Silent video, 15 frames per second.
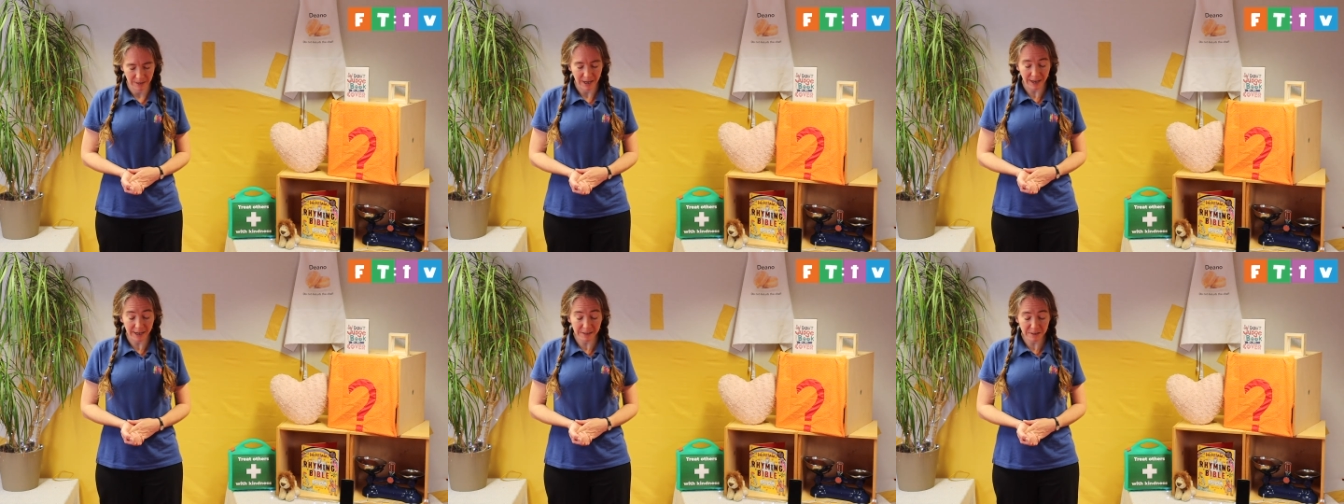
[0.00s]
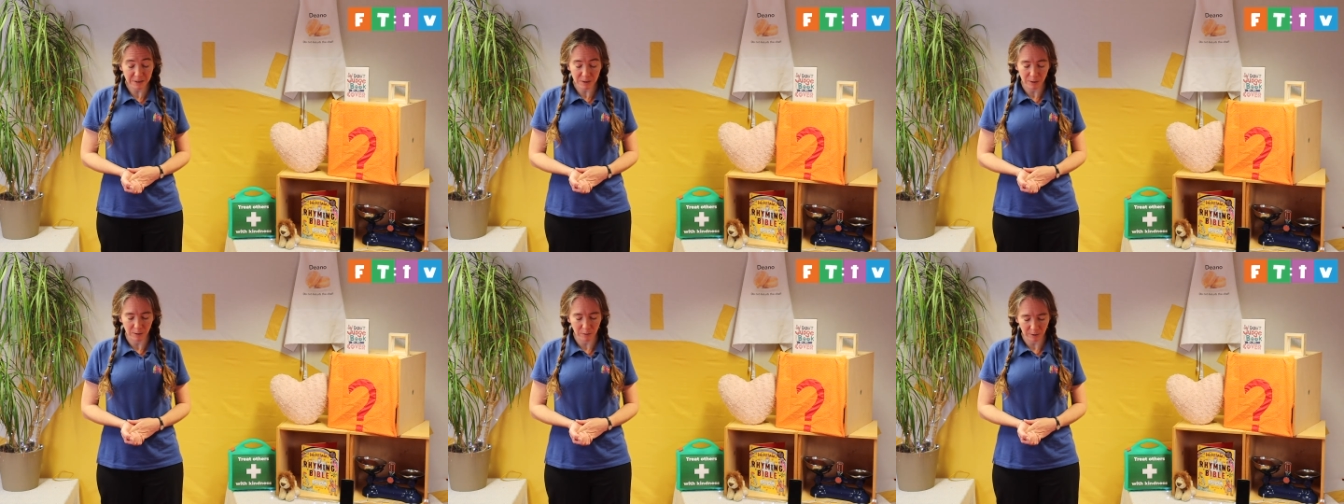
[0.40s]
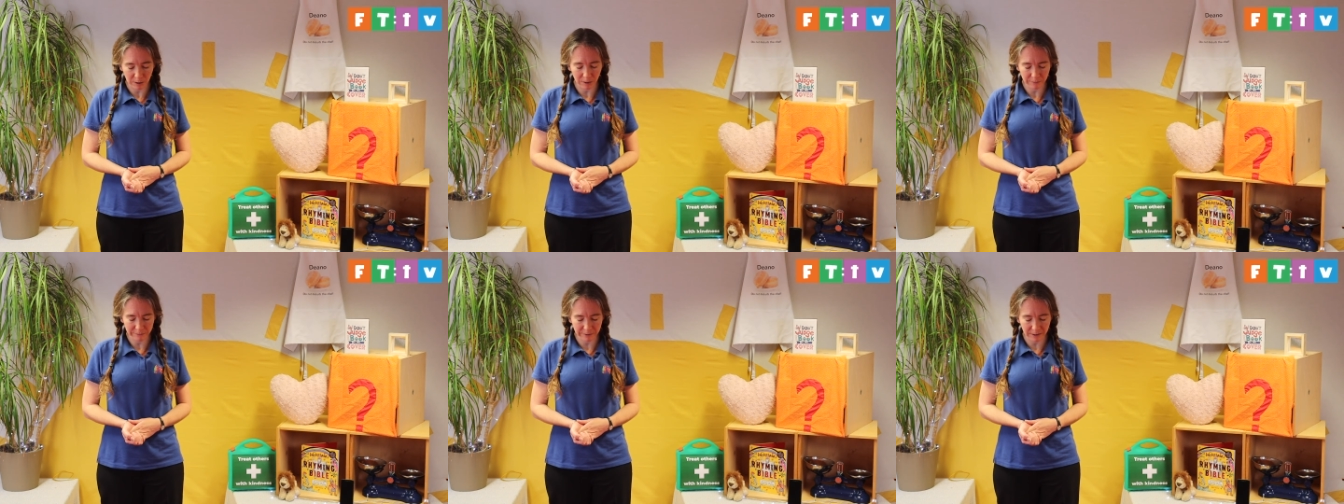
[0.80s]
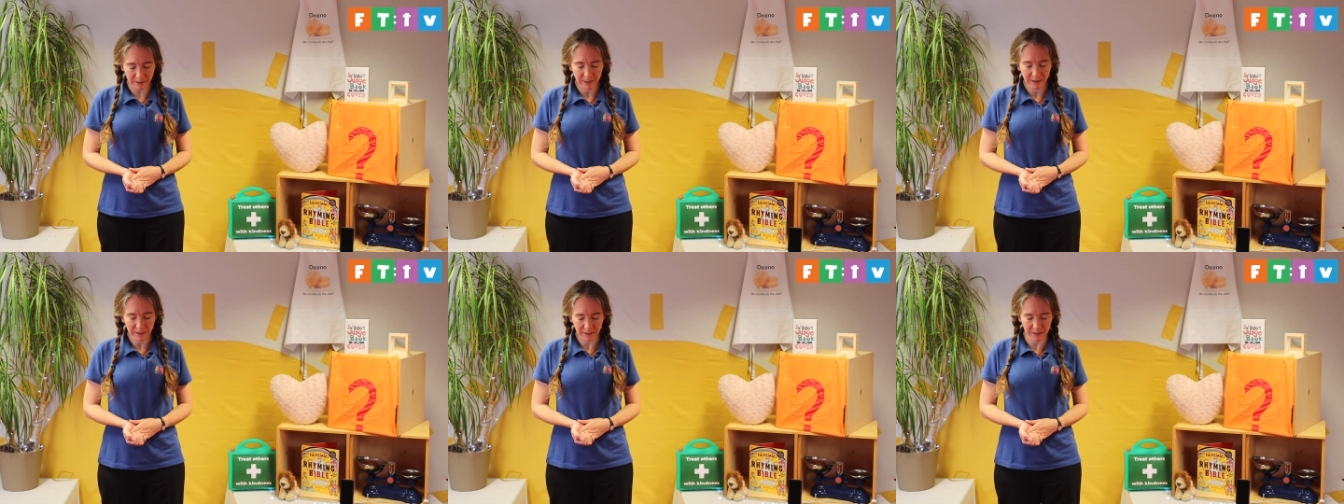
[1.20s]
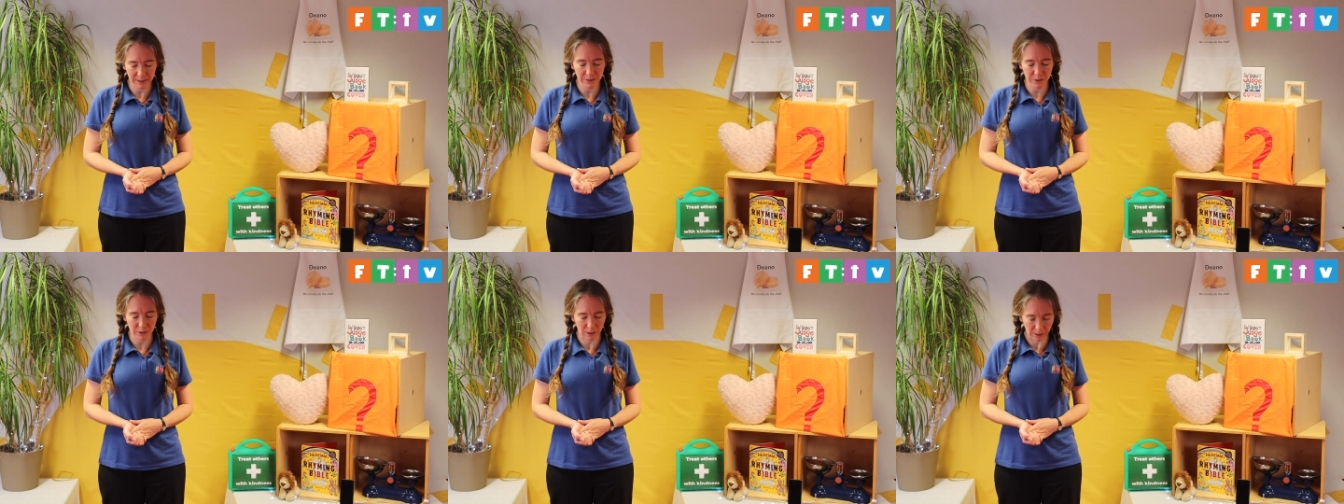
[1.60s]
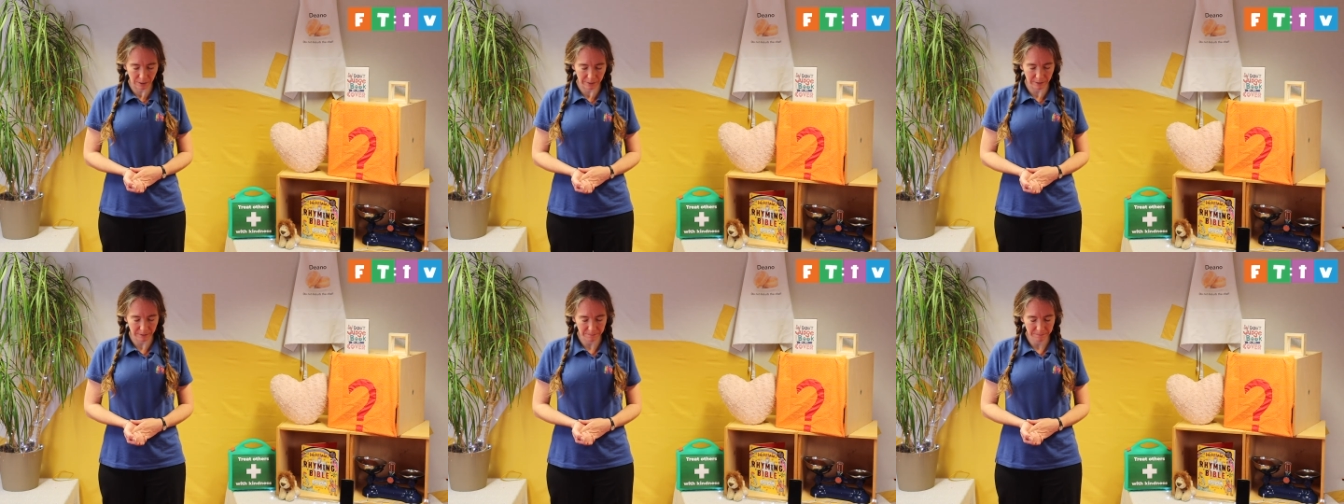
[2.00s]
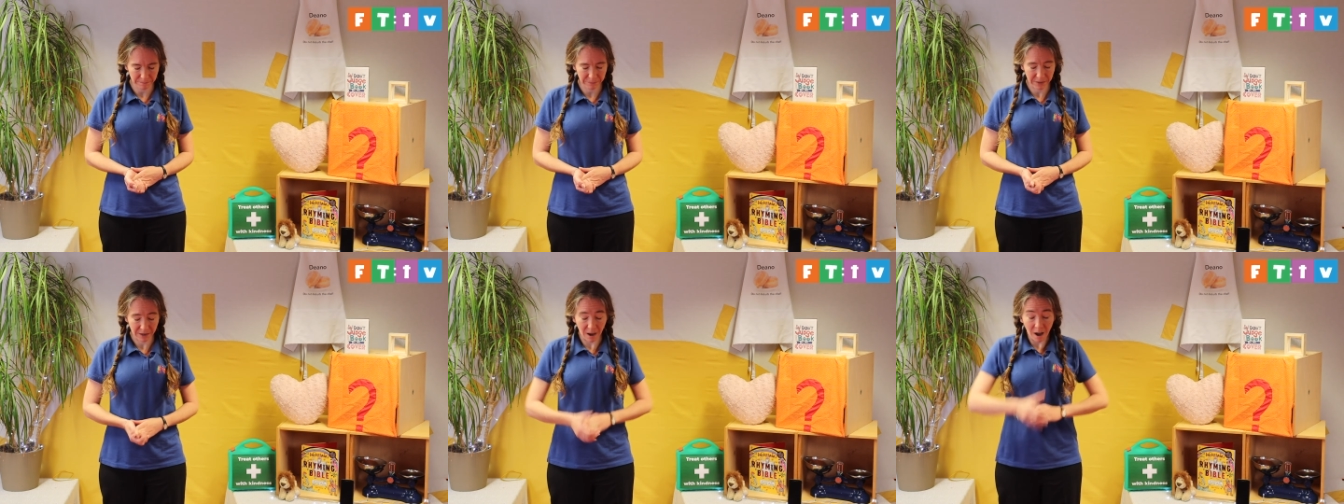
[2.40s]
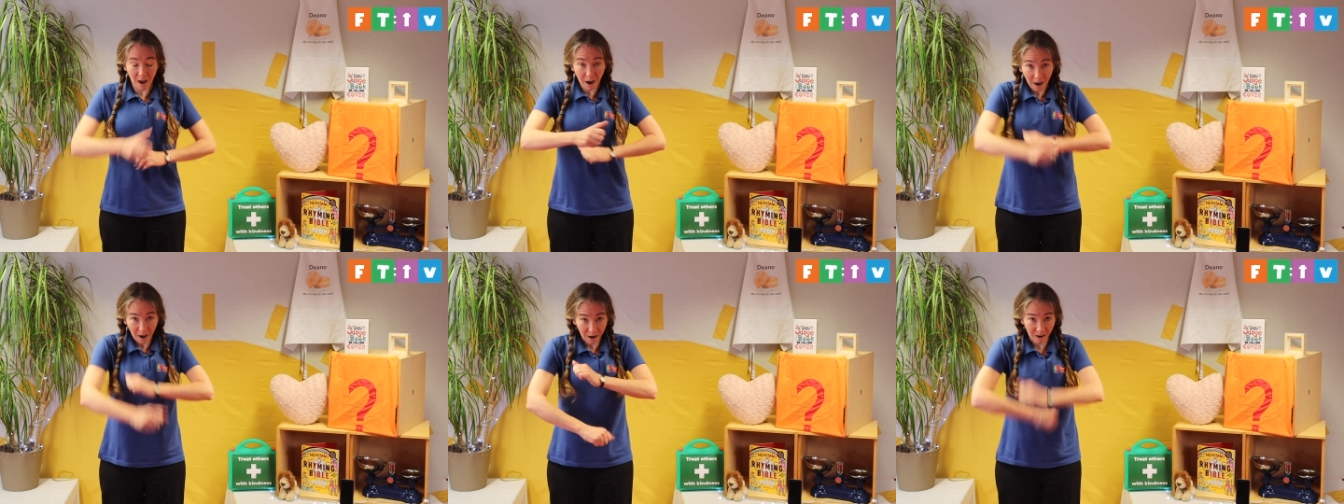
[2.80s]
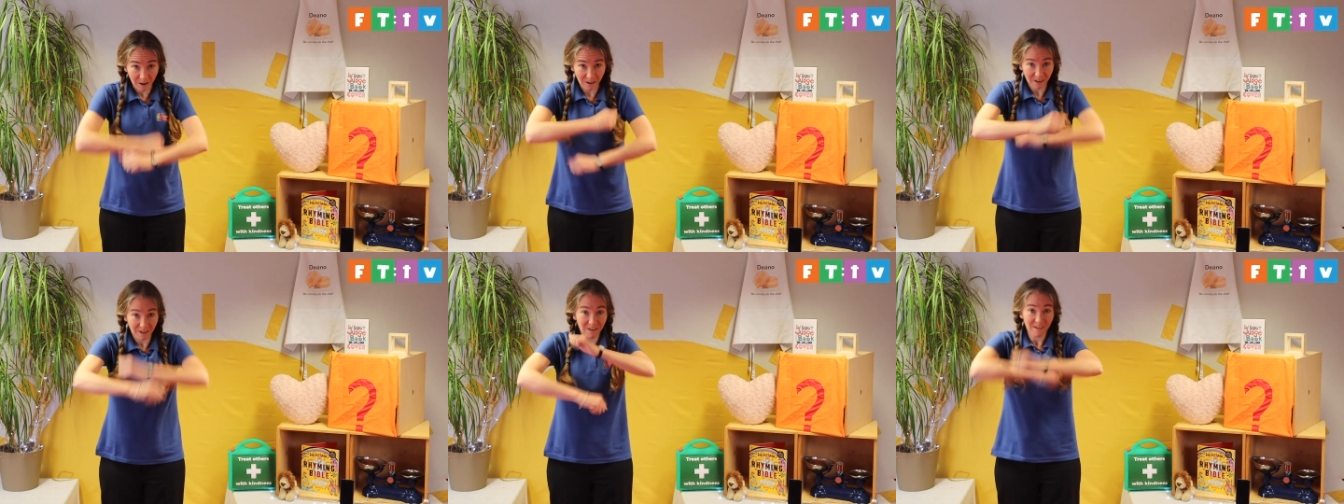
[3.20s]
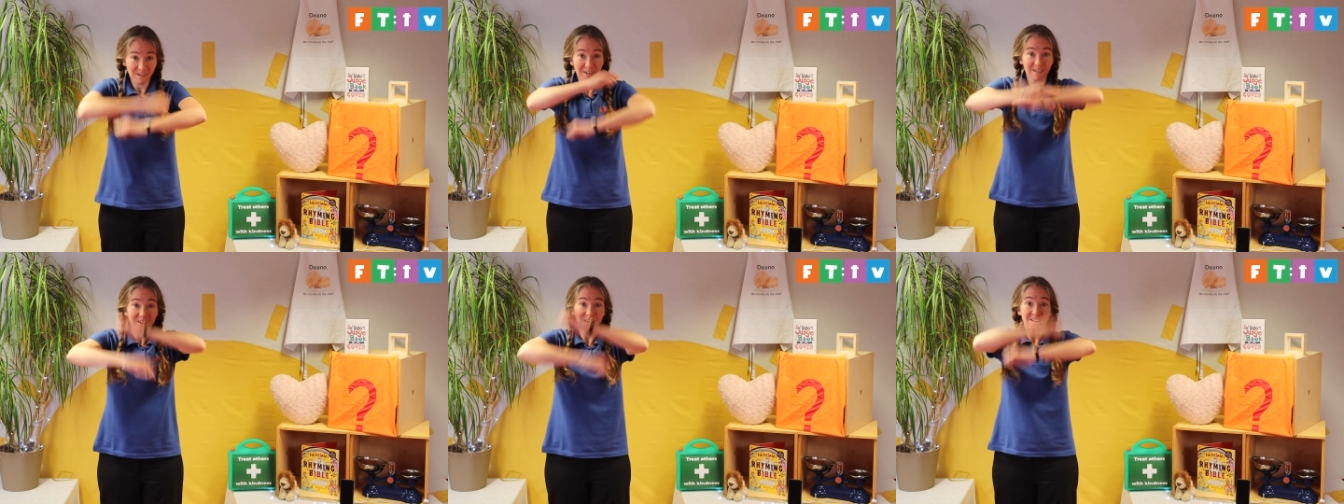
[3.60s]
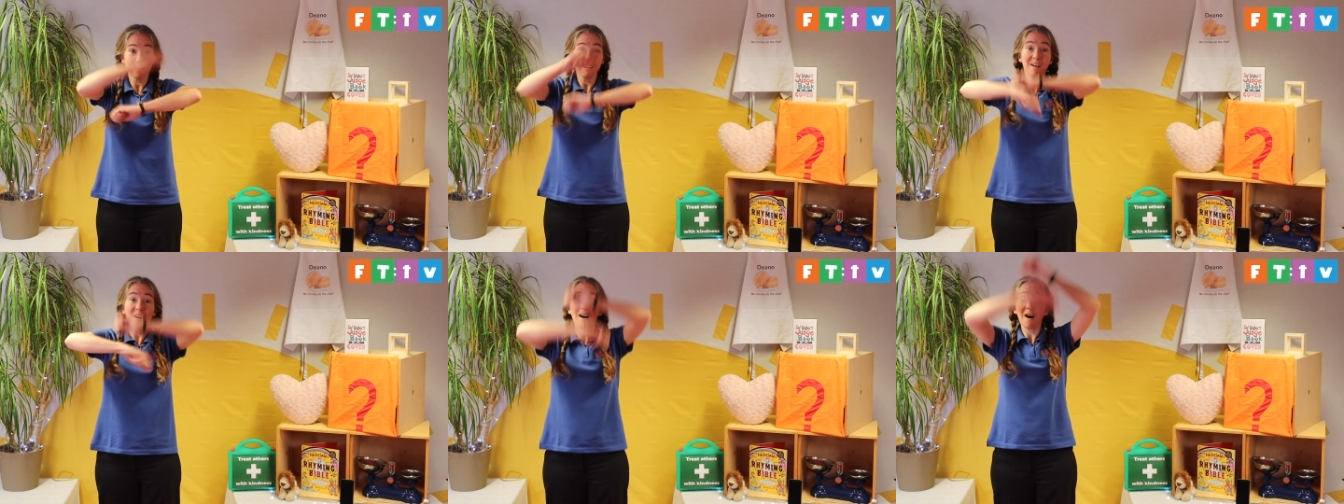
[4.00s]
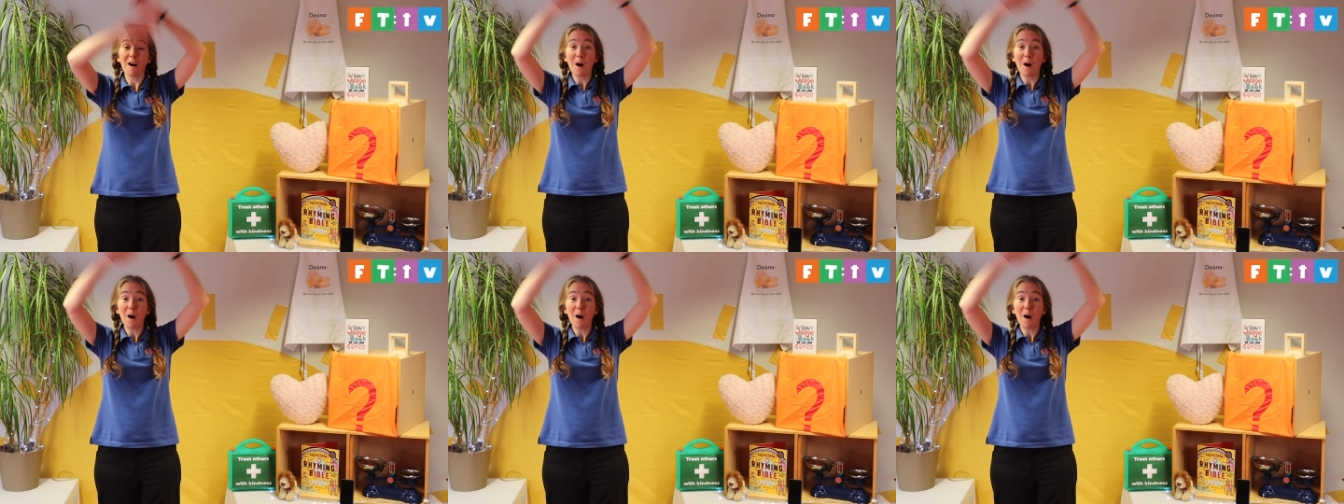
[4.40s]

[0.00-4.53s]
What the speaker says: and to look after each other. Amen.